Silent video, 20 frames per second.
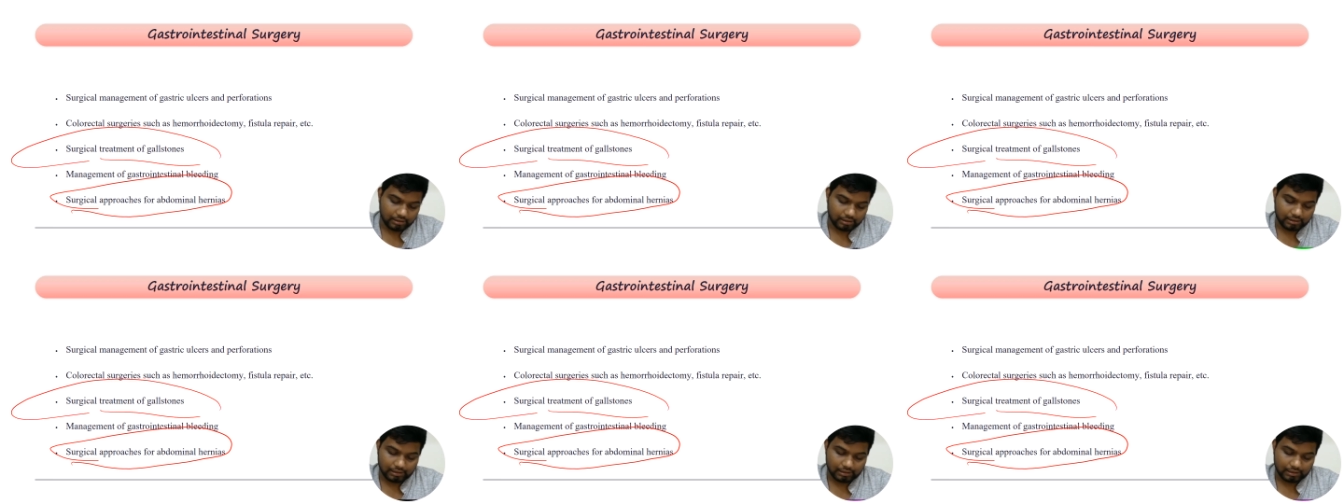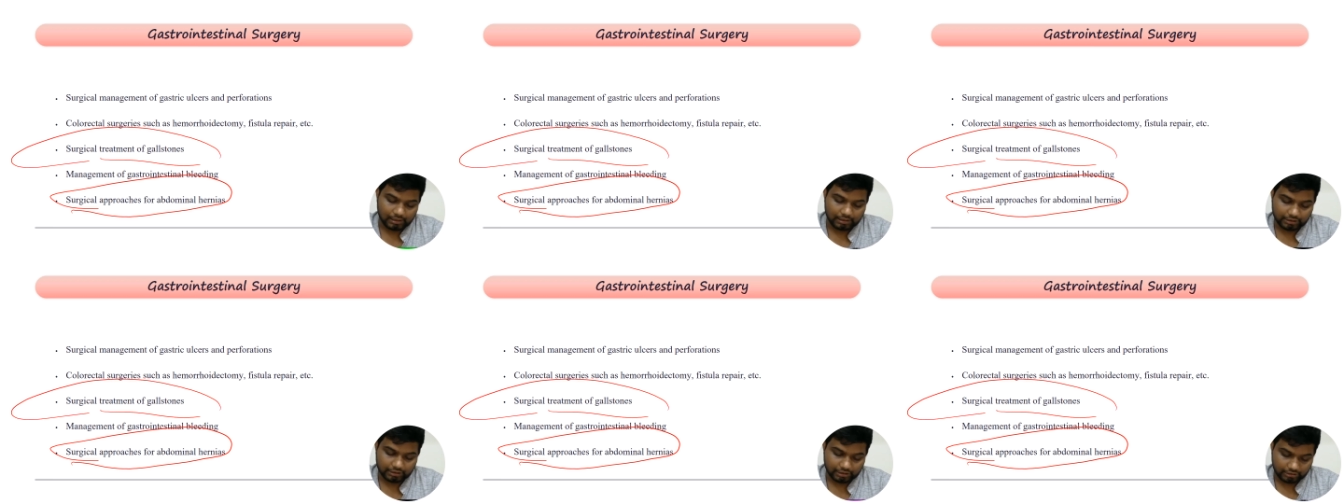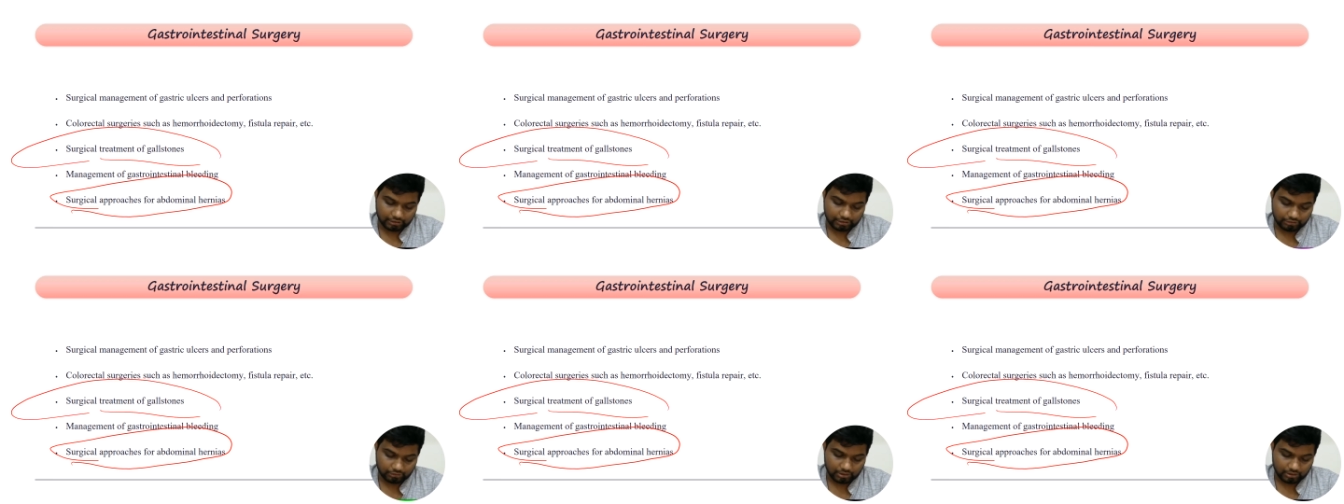and
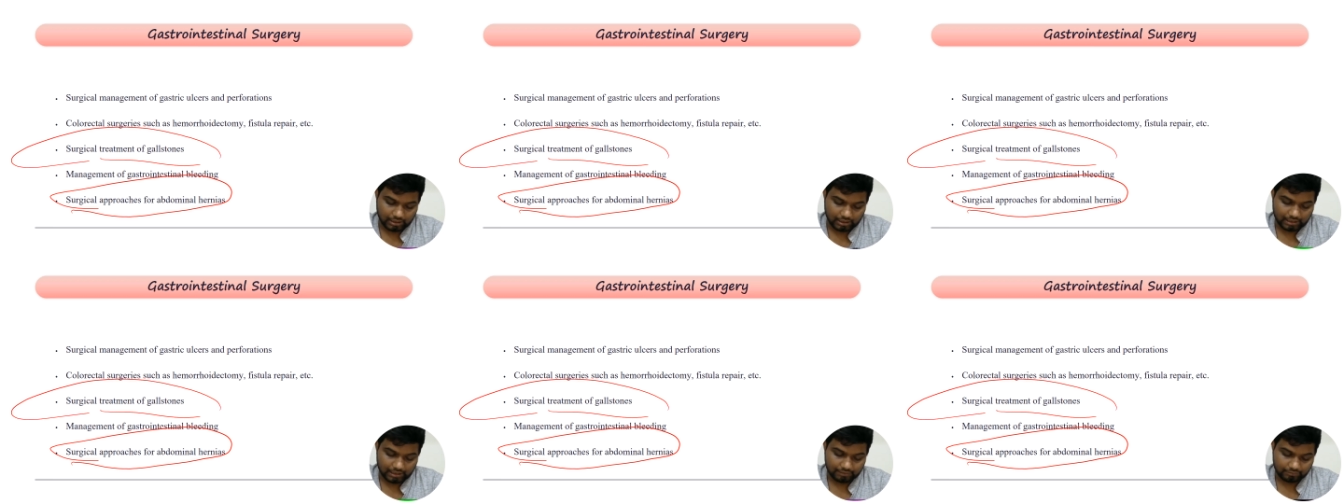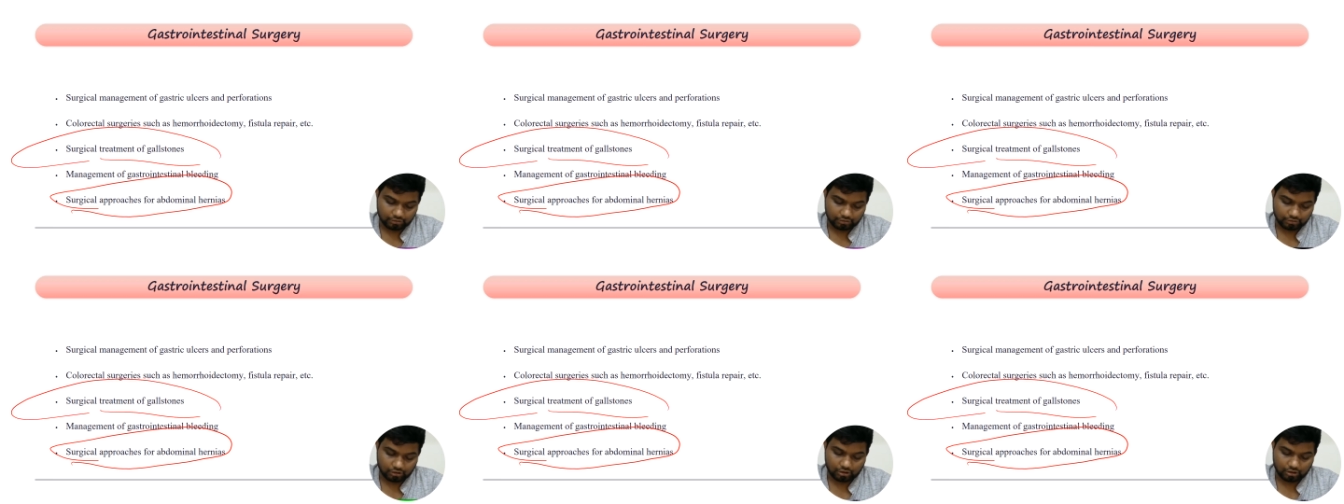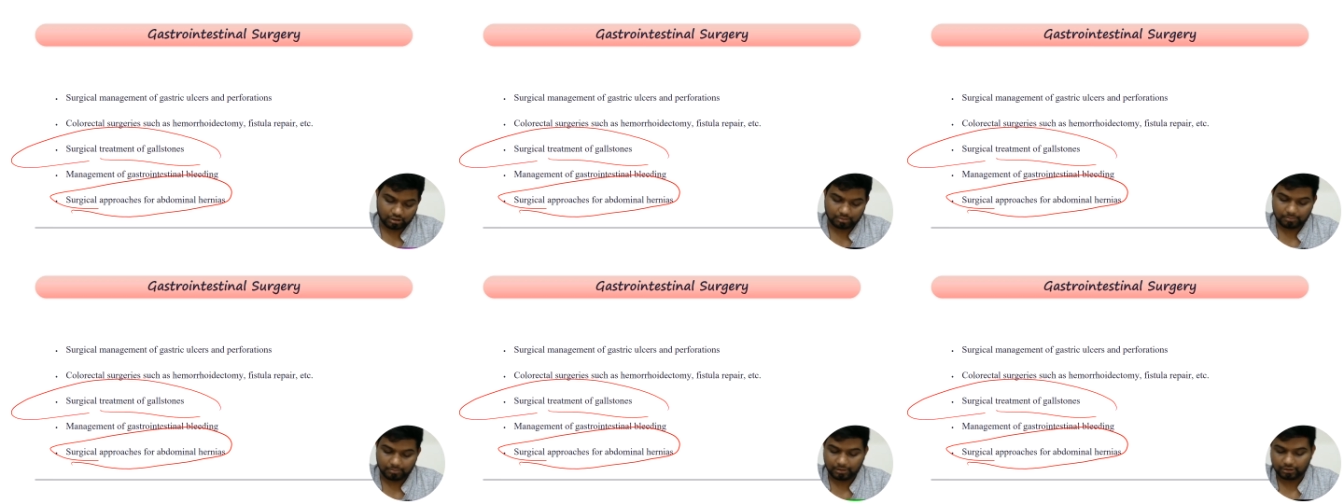then you have to talk
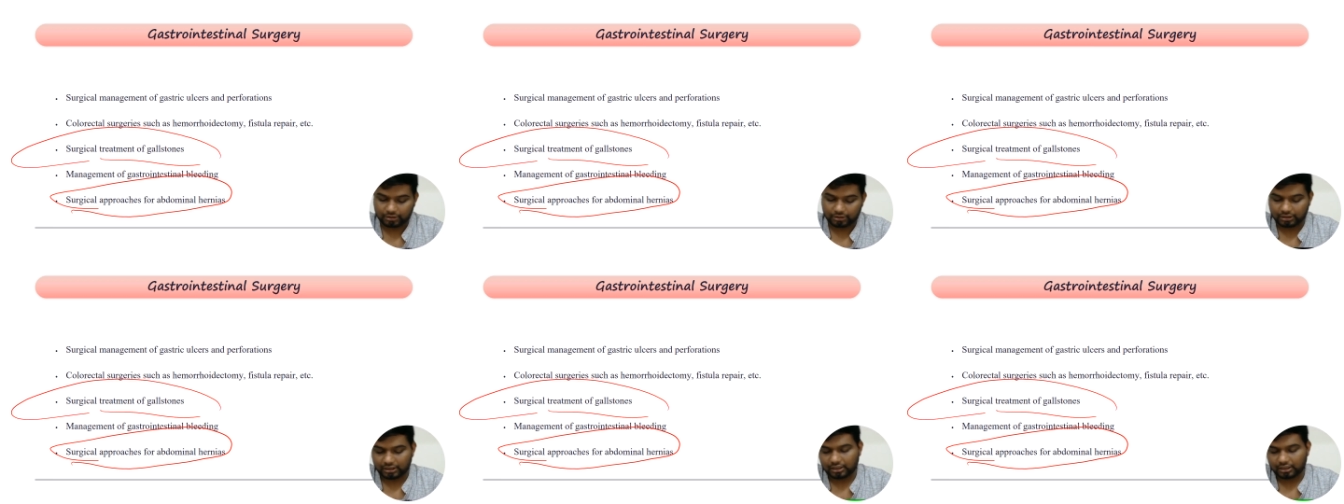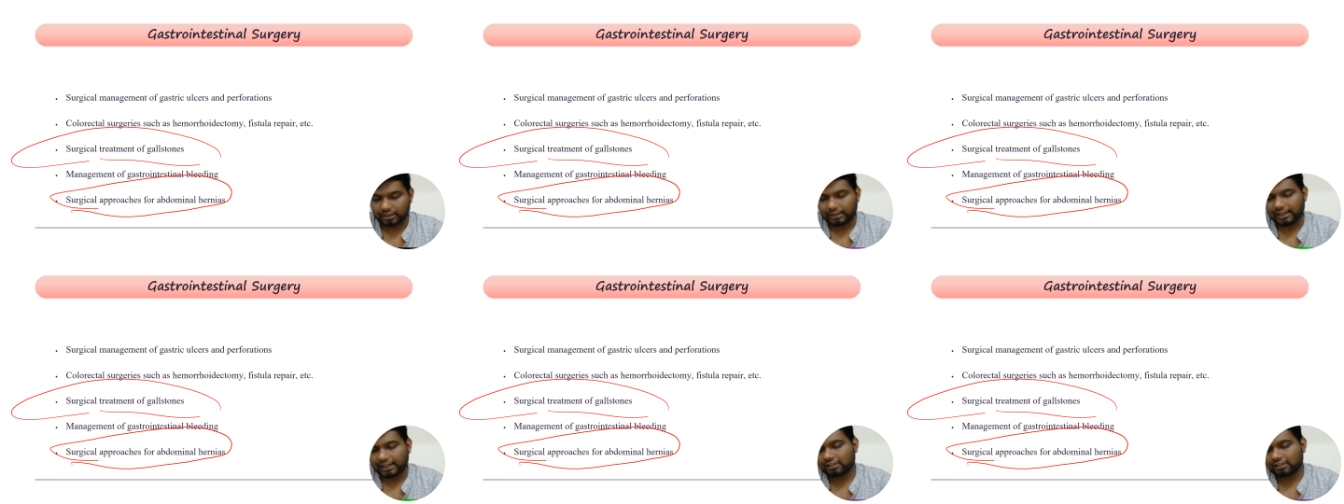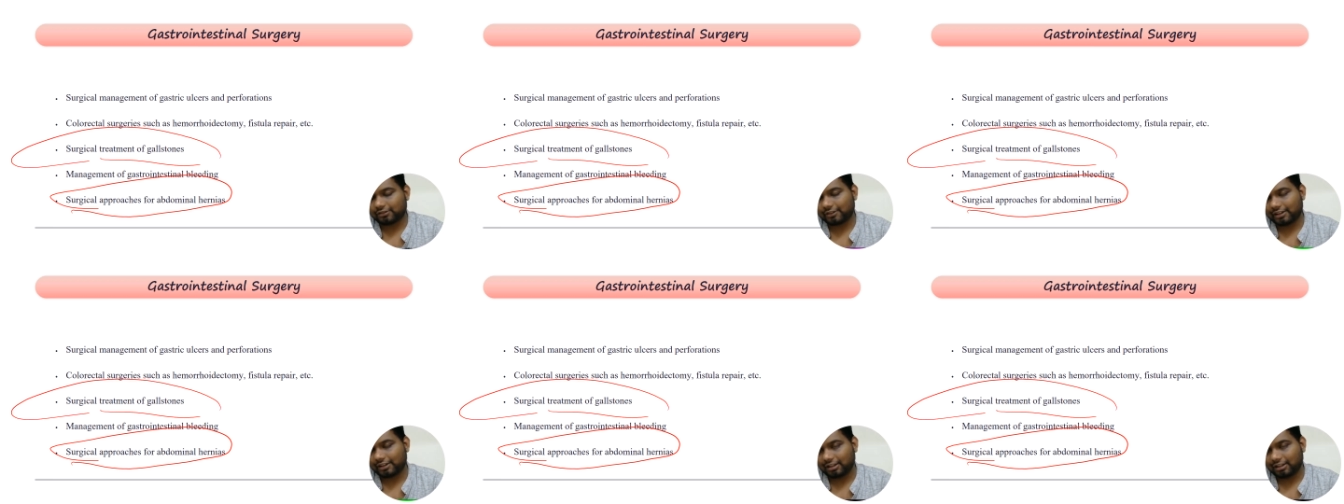about the
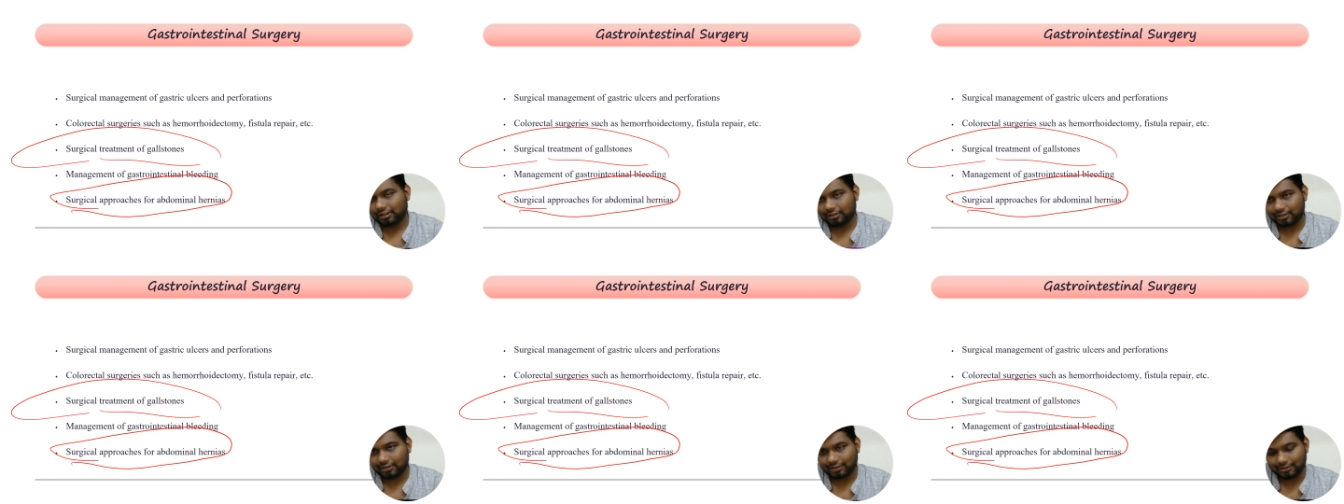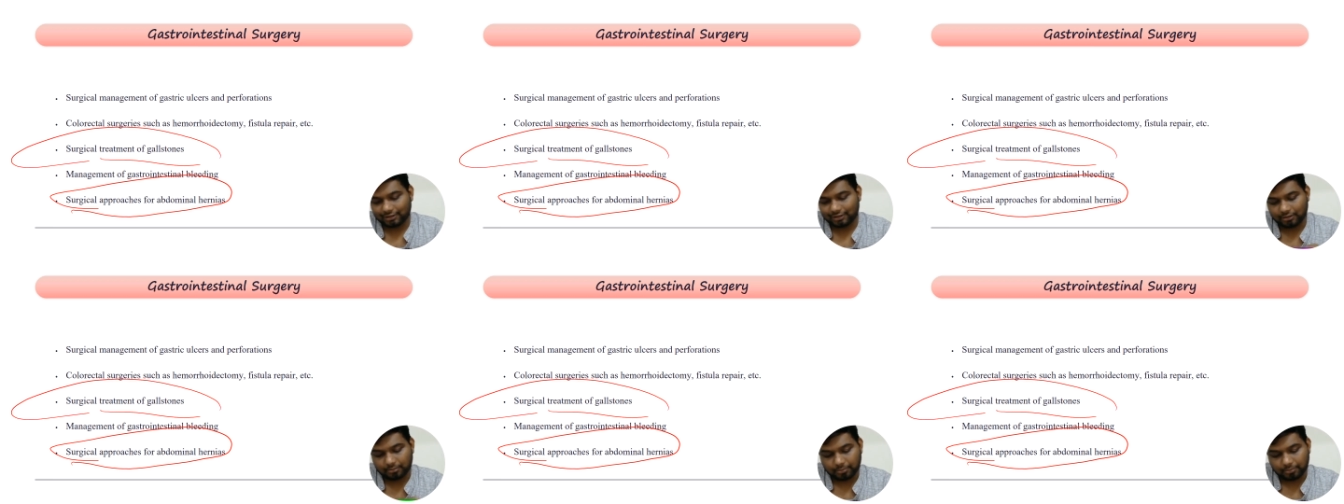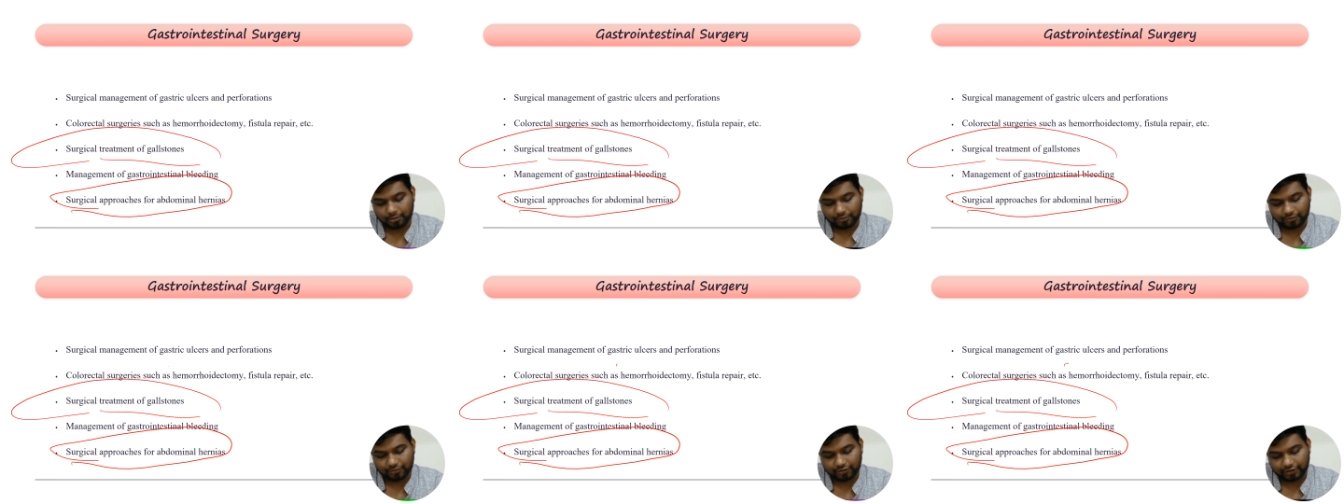gastric ulcers and the
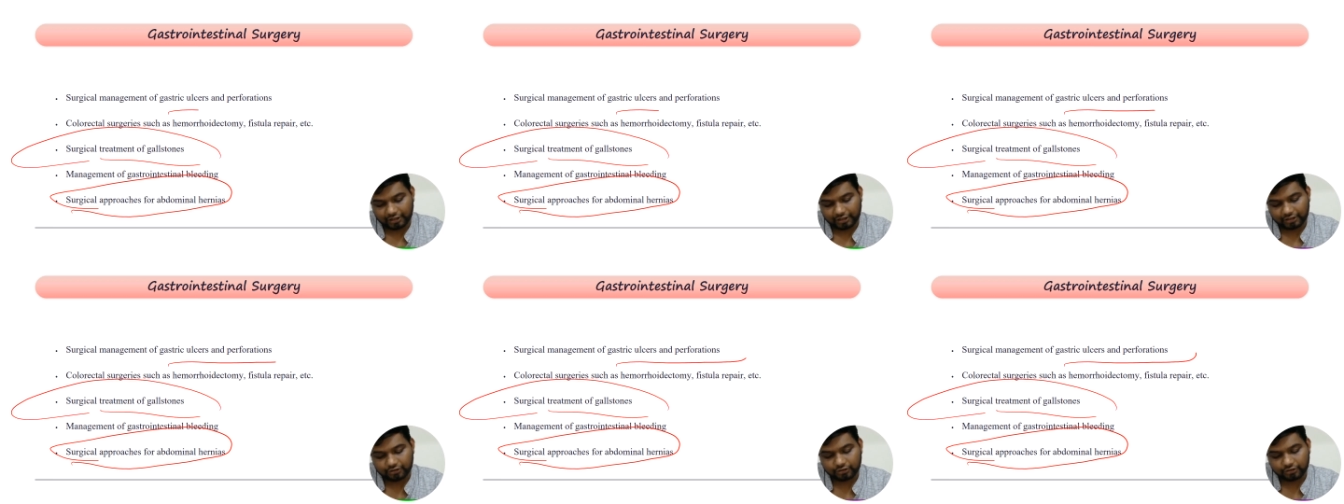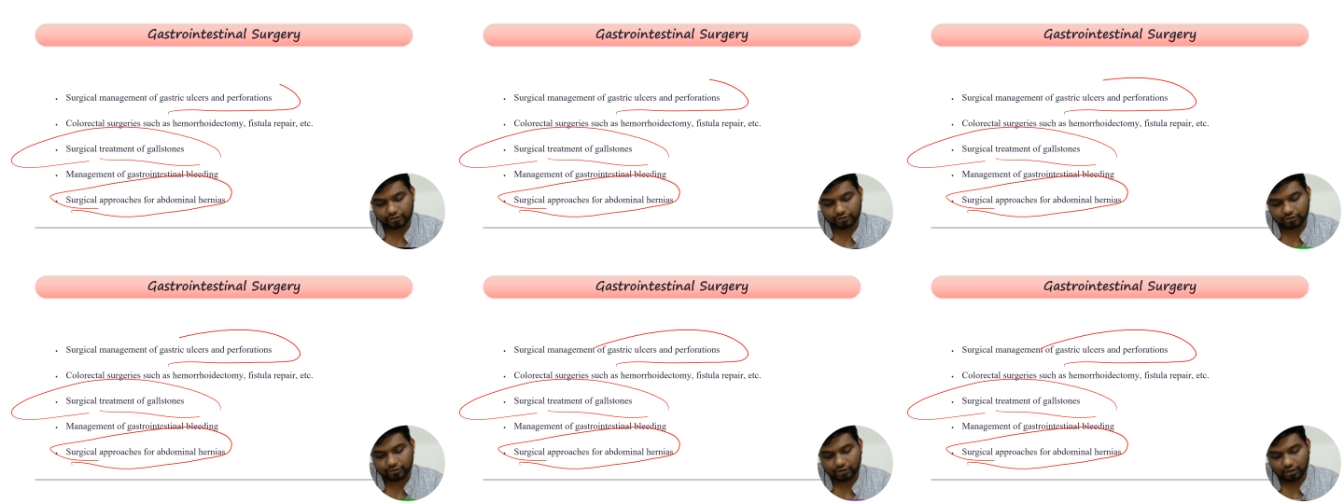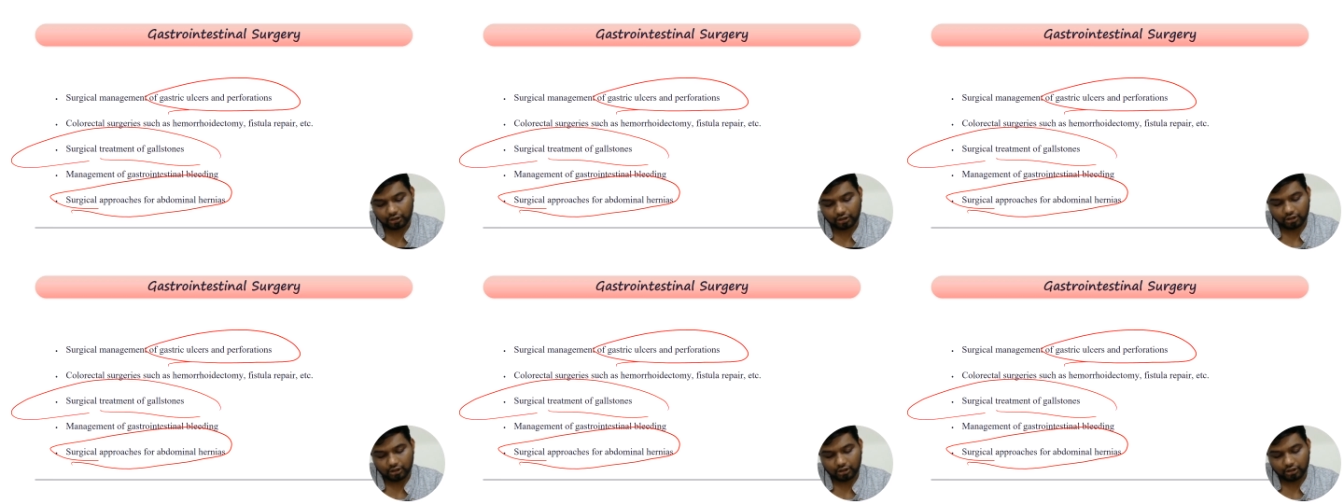perforations.